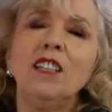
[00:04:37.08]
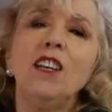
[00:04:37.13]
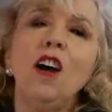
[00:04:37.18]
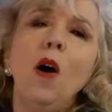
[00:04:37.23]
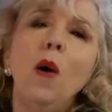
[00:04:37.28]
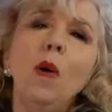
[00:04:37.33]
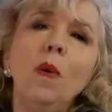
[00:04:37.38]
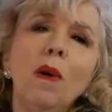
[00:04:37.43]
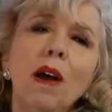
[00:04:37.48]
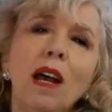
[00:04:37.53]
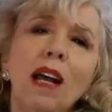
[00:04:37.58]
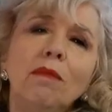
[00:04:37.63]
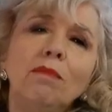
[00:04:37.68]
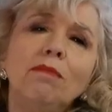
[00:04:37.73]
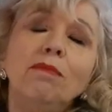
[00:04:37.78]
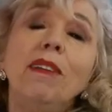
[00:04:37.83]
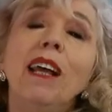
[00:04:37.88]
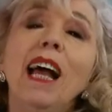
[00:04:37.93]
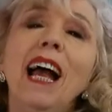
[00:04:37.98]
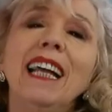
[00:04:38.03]
So
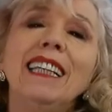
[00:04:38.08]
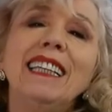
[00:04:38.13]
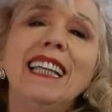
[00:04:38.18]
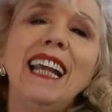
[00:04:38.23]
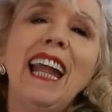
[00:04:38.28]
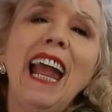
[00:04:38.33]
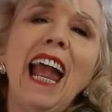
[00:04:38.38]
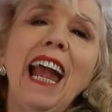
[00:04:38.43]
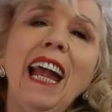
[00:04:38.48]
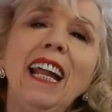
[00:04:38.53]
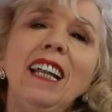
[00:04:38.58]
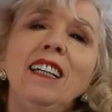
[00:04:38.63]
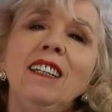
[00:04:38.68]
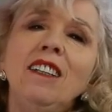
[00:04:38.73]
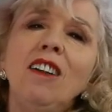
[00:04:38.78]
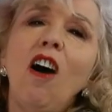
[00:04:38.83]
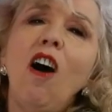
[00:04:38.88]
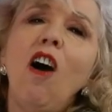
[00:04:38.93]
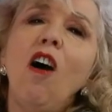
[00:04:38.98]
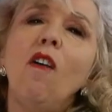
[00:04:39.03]
at the
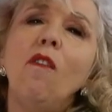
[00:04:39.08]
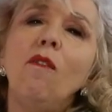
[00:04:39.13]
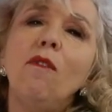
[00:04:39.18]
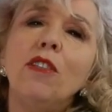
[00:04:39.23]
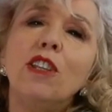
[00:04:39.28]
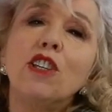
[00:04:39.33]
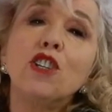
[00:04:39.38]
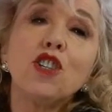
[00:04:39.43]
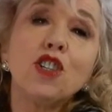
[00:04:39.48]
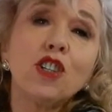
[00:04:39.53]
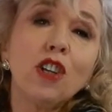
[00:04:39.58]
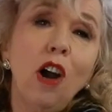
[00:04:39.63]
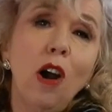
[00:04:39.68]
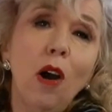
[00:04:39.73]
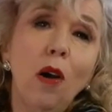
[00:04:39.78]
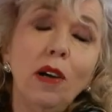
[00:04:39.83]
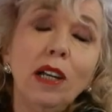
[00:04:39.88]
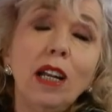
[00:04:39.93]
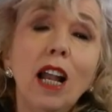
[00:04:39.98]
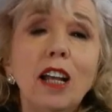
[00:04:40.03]
end of the show,
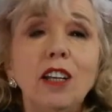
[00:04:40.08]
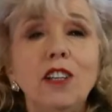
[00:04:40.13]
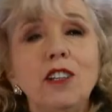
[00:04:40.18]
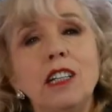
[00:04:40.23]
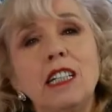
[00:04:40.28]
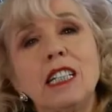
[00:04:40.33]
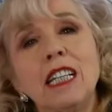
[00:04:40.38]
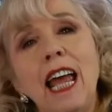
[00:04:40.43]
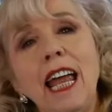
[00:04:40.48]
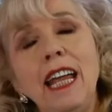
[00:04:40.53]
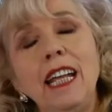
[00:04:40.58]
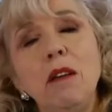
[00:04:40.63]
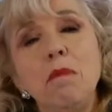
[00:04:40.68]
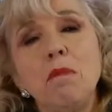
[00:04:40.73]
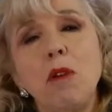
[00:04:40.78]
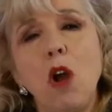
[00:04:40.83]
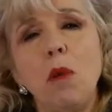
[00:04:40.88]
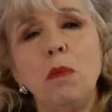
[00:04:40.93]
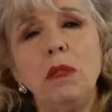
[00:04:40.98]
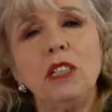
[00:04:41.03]
I'd like you to take a
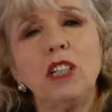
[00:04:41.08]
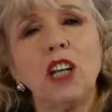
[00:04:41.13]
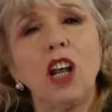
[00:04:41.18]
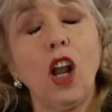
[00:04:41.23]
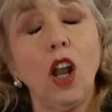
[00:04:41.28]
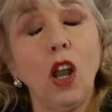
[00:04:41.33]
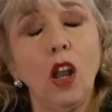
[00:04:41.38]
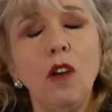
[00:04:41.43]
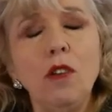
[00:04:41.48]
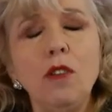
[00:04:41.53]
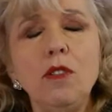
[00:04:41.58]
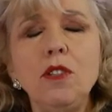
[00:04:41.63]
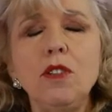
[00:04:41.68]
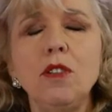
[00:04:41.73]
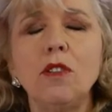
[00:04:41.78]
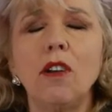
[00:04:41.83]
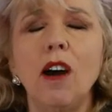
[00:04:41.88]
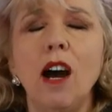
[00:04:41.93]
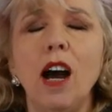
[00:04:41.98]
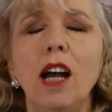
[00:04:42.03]
moment to close
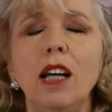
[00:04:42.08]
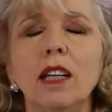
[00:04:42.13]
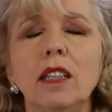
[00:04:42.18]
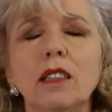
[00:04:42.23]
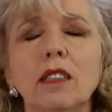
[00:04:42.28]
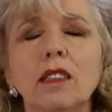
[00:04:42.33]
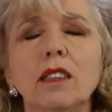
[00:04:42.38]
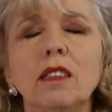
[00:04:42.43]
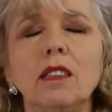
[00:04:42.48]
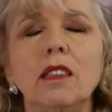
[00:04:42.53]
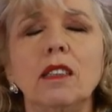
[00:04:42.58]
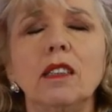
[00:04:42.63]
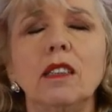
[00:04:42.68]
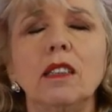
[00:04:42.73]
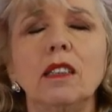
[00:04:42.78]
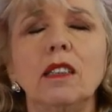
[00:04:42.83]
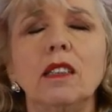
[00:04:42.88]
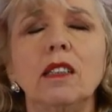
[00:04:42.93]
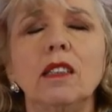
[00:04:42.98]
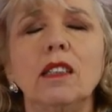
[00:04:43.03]
your eyes
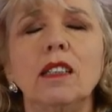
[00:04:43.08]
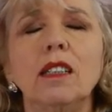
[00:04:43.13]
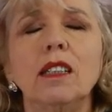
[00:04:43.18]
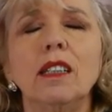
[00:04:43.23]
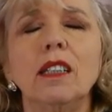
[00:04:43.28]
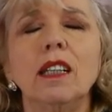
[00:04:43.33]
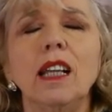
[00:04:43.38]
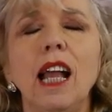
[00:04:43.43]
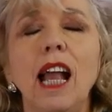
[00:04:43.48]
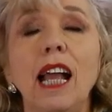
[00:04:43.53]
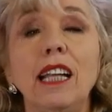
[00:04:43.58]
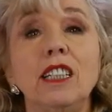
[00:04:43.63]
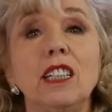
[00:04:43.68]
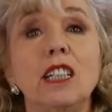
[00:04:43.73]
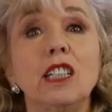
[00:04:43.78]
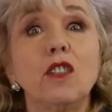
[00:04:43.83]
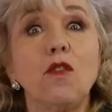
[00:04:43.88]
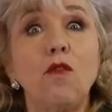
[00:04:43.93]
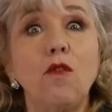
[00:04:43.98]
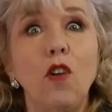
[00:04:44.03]
and
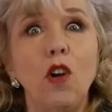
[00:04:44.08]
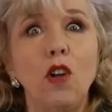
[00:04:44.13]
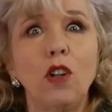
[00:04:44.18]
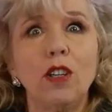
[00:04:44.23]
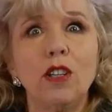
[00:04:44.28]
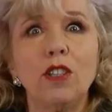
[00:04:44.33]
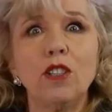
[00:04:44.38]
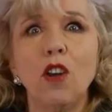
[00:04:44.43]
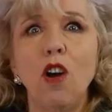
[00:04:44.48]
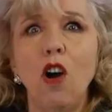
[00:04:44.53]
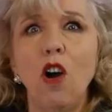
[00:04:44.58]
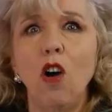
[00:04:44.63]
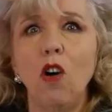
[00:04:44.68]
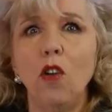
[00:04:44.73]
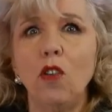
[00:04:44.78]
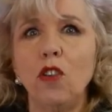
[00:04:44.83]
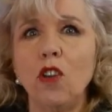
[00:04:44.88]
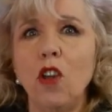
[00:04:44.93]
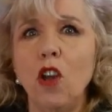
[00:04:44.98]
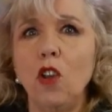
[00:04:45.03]
just focus
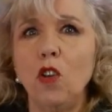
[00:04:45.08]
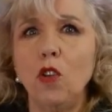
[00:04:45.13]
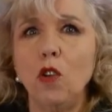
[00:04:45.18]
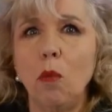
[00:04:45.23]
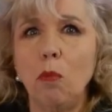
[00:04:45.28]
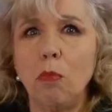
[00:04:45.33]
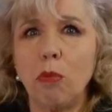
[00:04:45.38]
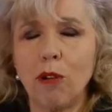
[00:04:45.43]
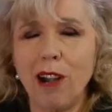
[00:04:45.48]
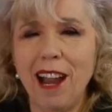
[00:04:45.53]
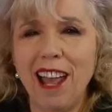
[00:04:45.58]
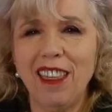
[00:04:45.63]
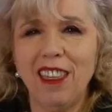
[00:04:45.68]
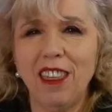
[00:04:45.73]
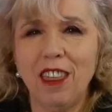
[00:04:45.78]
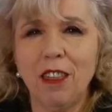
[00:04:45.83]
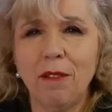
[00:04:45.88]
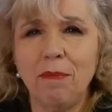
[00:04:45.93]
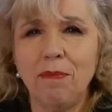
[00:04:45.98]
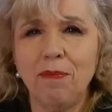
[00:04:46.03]
on your
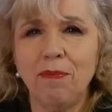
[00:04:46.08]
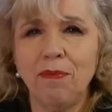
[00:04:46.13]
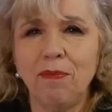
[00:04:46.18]
breath.